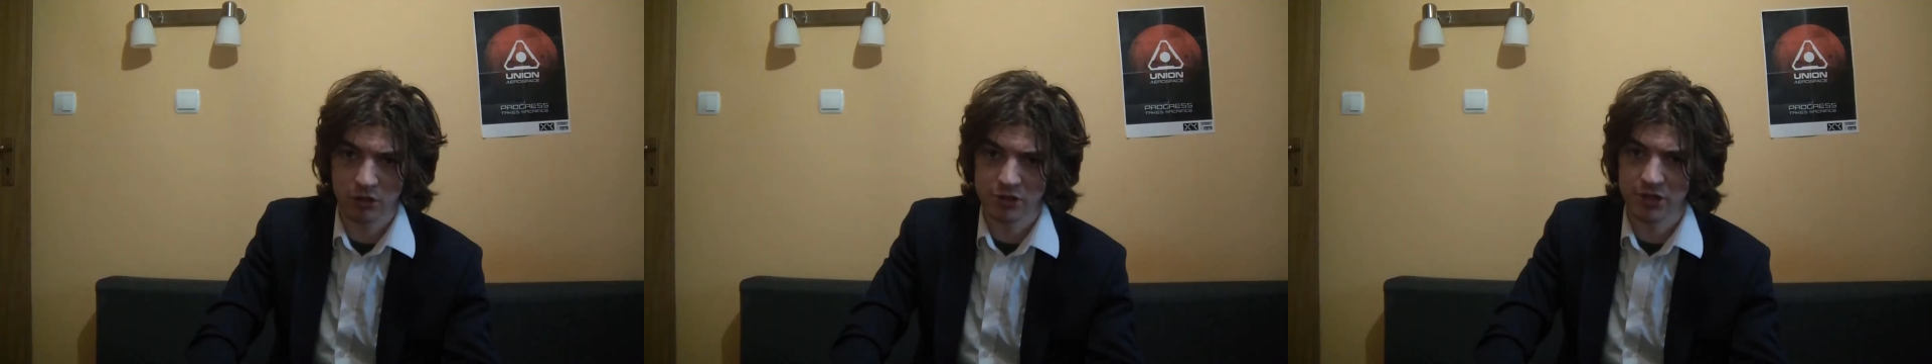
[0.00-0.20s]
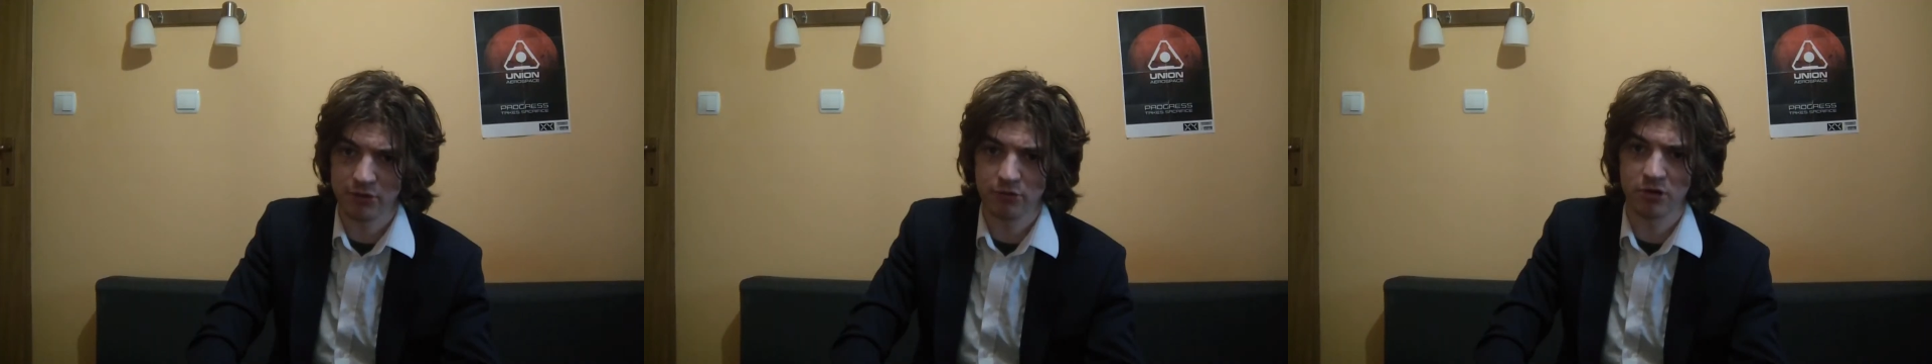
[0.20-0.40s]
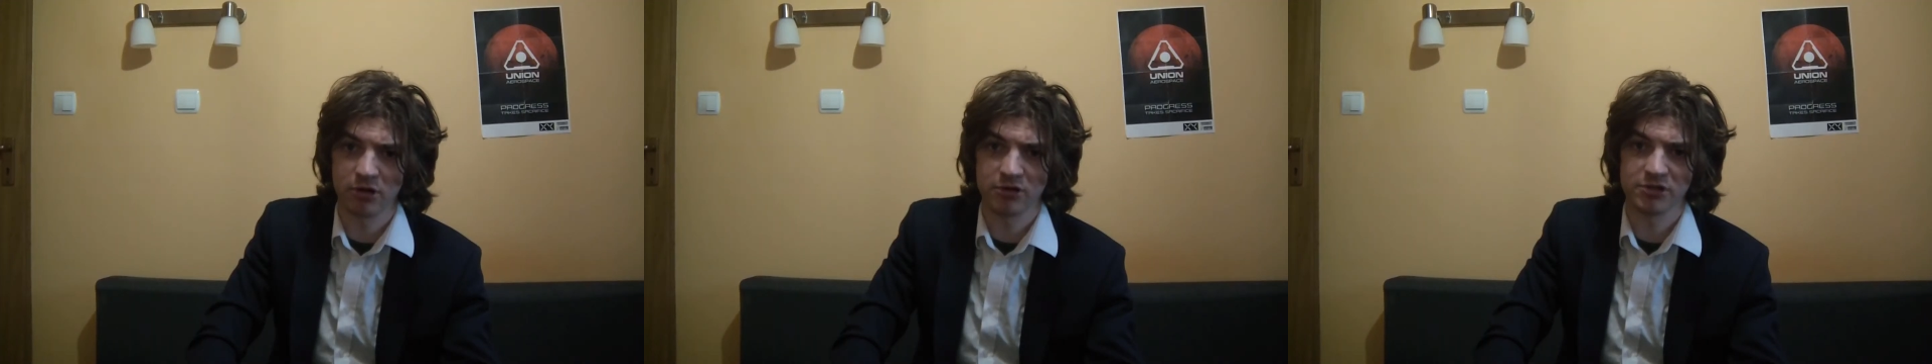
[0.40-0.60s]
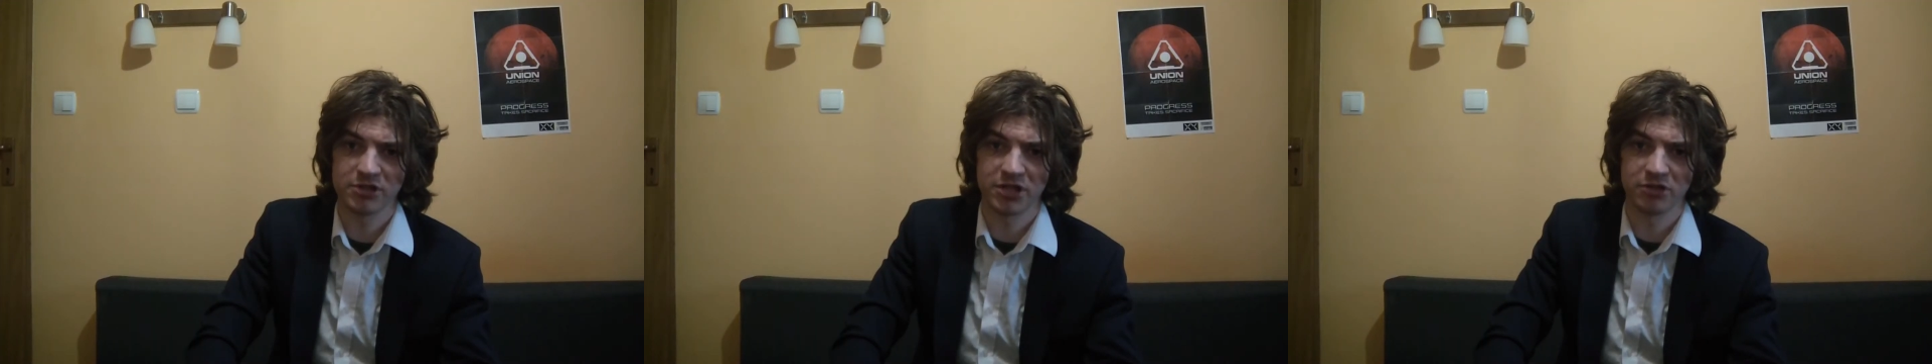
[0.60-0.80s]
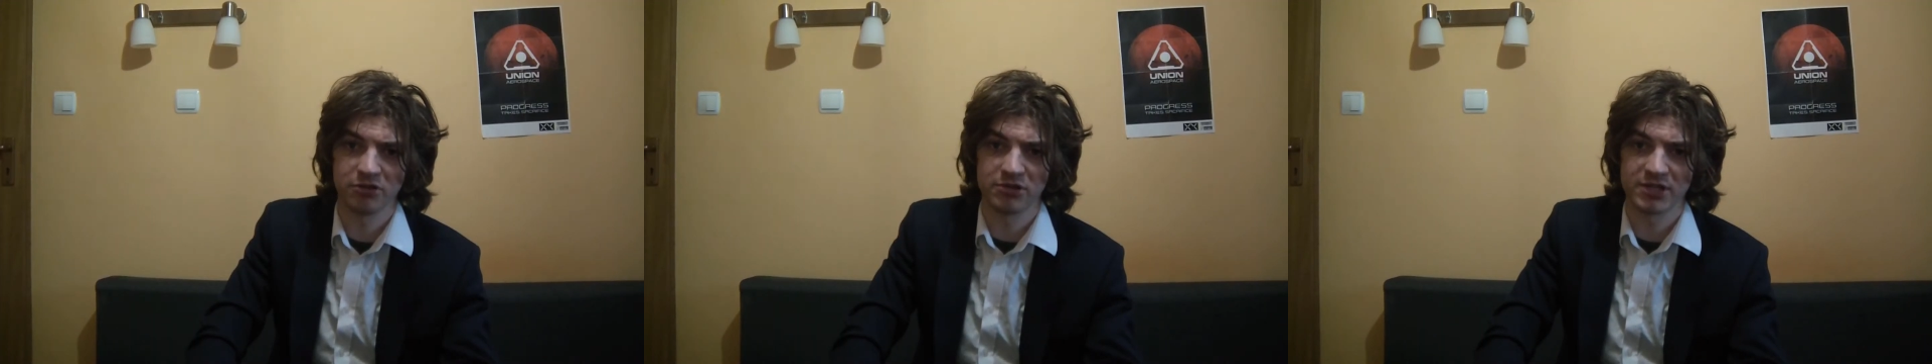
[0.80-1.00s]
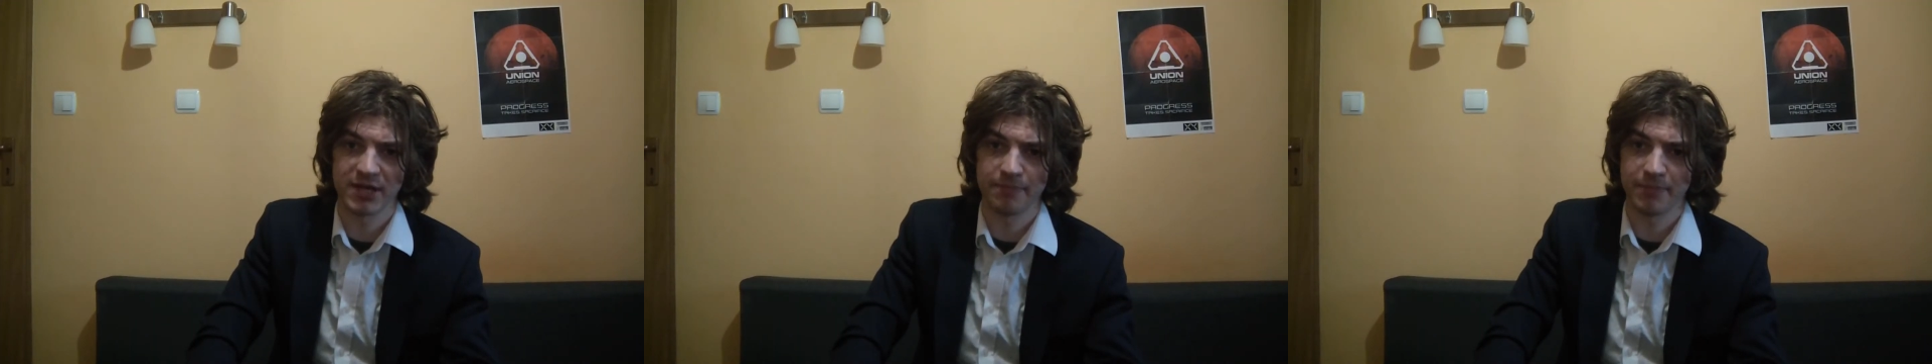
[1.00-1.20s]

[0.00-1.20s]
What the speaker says: also constitutes a